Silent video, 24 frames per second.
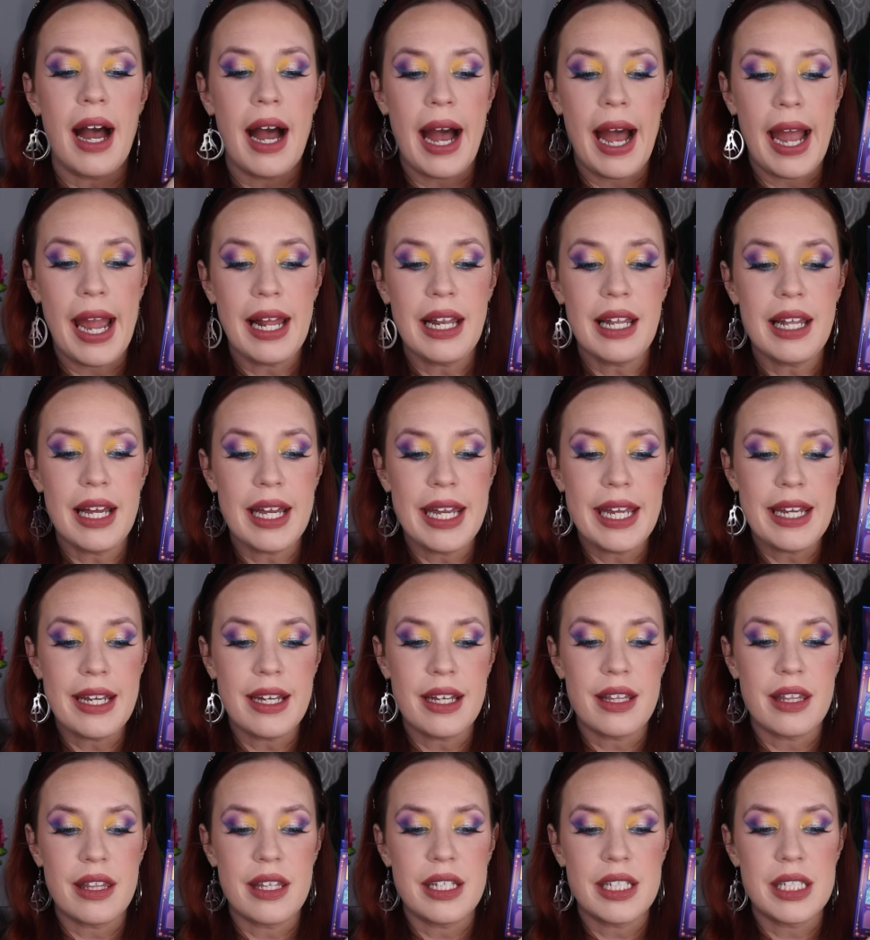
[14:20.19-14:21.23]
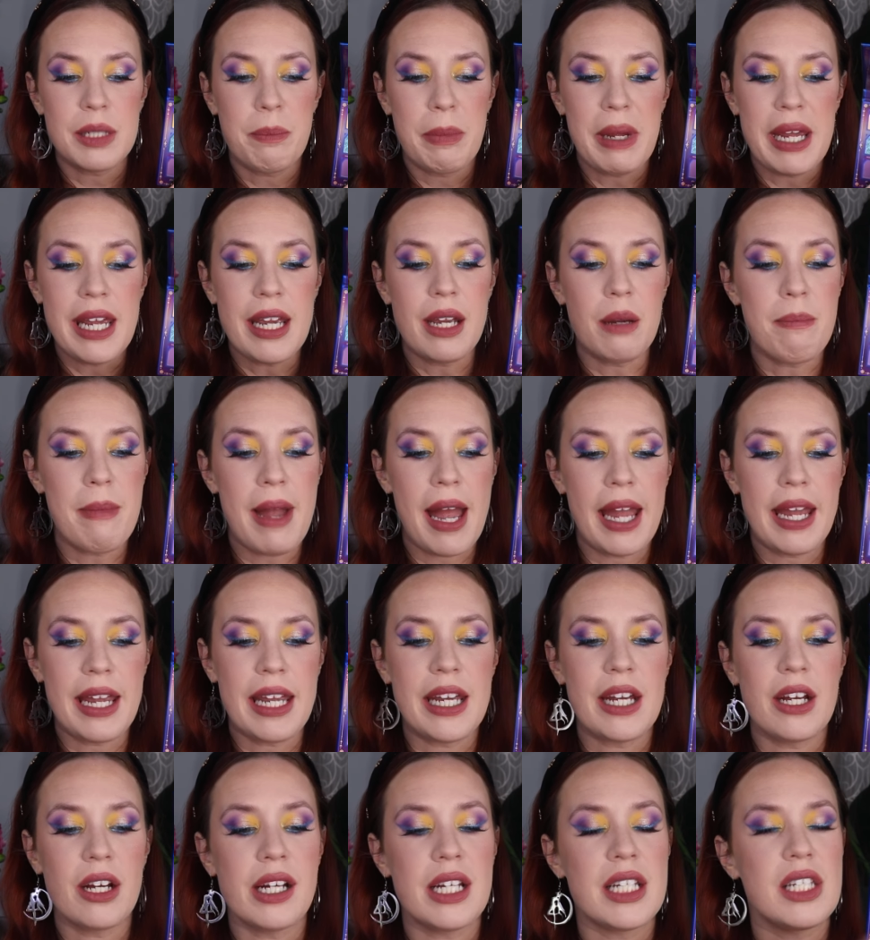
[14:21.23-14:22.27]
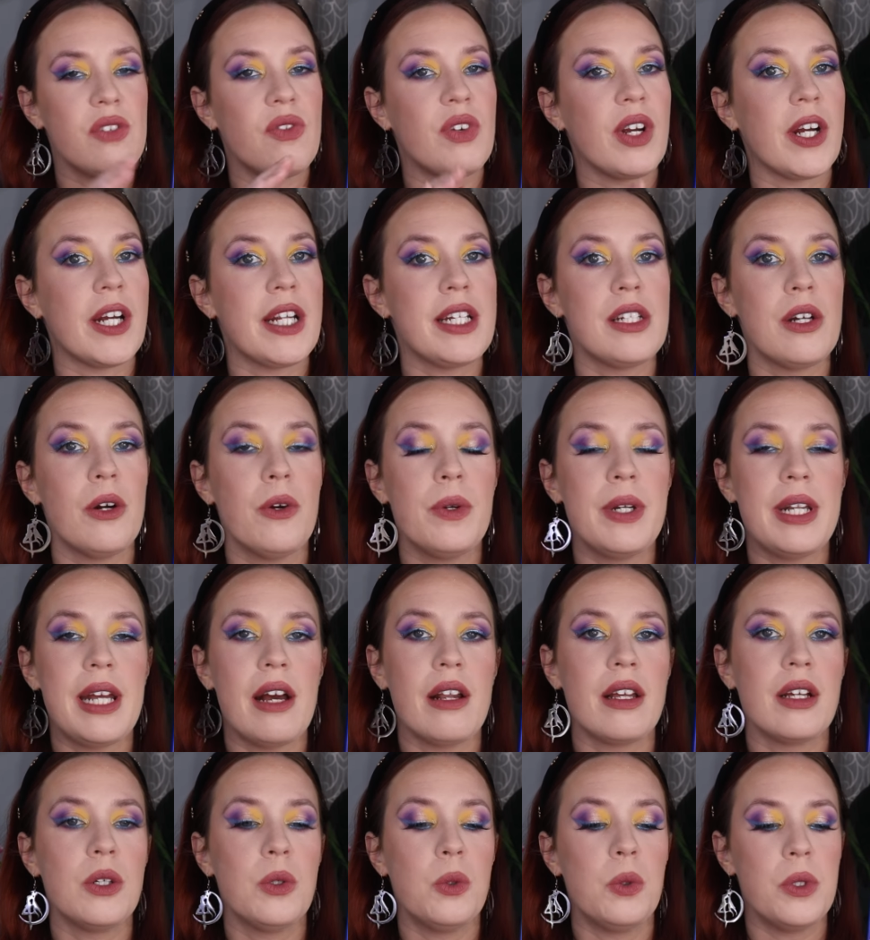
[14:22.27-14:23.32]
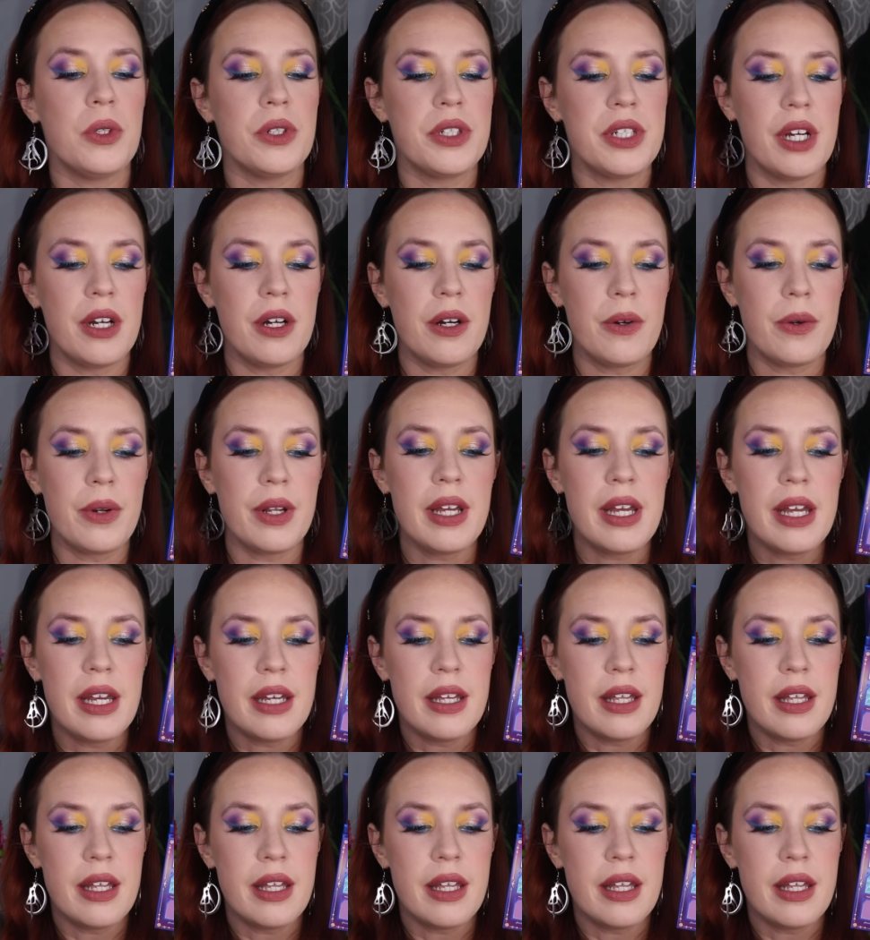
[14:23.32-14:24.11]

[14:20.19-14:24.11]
I like this pink matte here. It's very toned down and cool tone.